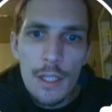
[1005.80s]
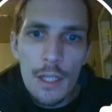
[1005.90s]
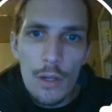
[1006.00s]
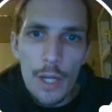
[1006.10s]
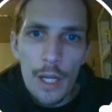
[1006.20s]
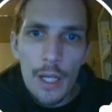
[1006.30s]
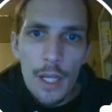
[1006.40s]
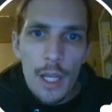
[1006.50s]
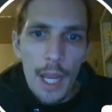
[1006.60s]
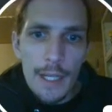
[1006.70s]
Okay.
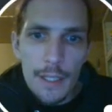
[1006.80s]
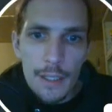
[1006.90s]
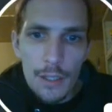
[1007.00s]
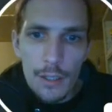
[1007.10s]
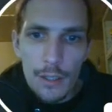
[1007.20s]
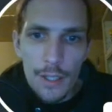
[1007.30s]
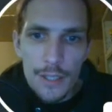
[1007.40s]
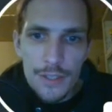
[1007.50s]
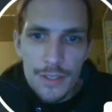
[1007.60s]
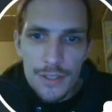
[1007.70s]
And
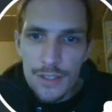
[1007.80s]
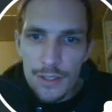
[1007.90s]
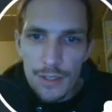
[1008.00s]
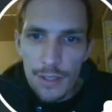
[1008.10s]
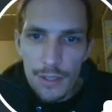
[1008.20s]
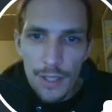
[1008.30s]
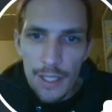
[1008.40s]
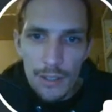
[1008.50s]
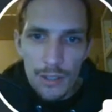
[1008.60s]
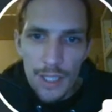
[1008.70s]
this is like,
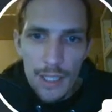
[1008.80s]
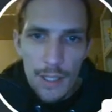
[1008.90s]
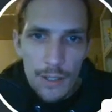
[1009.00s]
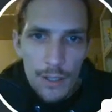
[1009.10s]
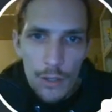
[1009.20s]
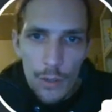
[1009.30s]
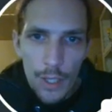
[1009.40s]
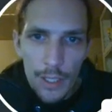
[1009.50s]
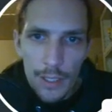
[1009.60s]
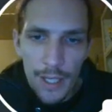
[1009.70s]
Lead Hero
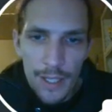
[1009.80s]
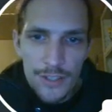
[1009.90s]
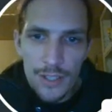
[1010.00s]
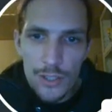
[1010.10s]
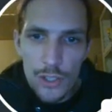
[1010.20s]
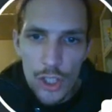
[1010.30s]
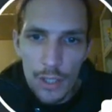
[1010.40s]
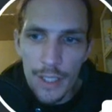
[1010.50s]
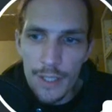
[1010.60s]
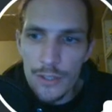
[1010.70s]
is the
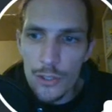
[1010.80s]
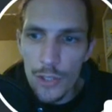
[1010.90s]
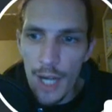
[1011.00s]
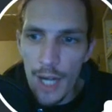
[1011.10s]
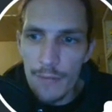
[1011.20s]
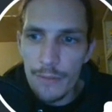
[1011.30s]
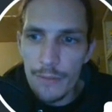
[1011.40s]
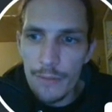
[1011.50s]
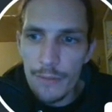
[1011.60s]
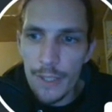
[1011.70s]
junkiest traffic I've
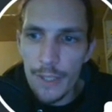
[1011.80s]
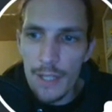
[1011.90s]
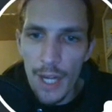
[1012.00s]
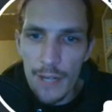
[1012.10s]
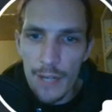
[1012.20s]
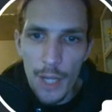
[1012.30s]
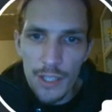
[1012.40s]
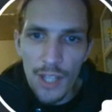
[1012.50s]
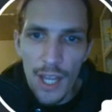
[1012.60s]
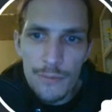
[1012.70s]
ever seen in my
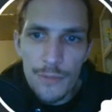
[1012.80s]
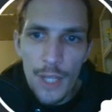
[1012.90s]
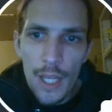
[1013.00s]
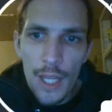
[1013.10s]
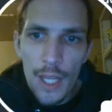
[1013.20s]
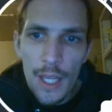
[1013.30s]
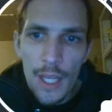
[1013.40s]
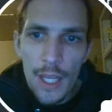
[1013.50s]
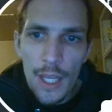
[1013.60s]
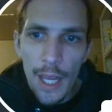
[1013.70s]
life. And
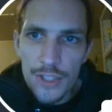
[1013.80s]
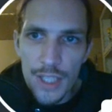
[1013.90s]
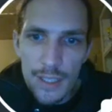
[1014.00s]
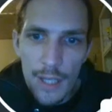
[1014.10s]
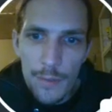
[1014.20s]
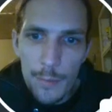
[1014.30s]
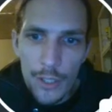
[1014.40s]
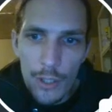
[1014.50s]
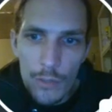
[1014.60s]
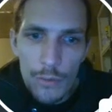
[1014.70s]
I have seen nothing but
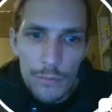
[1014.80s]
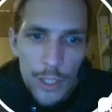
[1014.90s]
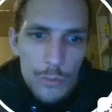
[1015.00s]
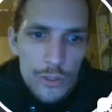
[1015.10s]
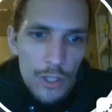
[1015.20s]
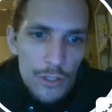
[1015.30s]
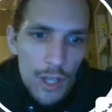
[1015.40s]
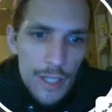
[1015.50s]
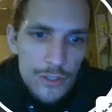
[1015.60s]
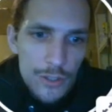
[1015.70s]
good reviews
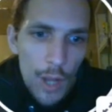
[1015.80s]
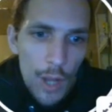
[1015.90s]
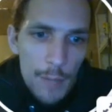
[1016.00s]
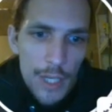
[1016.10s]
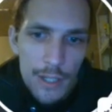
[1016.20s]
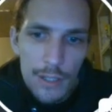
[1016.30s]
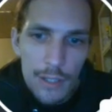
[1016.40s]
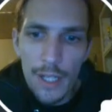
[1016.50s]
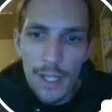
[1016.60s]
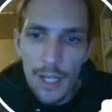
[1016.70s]
online. So I'm here to
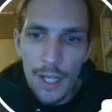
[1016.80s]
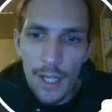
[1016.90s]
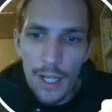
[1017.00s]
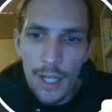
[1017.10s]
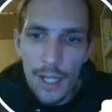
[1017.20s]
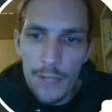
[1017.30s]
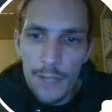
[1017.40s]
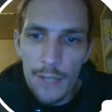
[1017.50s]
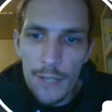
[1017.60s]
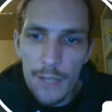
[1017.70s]
cut through the fog
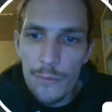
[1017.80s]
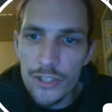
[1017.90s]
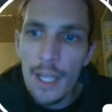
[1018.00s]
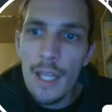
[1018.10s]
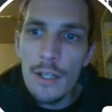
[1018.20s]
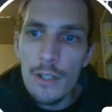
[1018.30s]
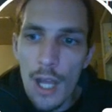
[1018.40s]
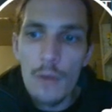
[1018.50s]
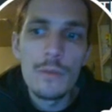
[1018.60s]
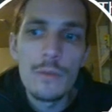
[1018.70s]
and say,
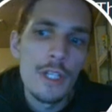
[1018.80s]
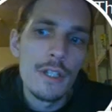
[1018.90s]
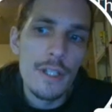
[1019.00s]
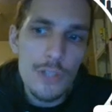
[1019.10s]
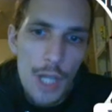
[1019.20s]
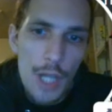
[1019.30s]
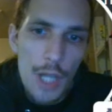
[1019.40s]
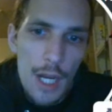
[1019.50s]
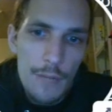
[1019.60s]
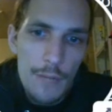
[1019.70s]
no, this
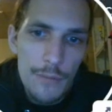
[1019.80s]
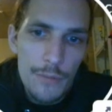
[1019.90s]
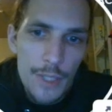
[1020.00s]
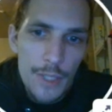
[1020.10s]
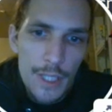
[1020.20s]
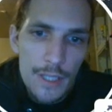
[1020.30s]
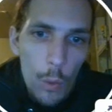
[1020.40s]
traffic is horrible.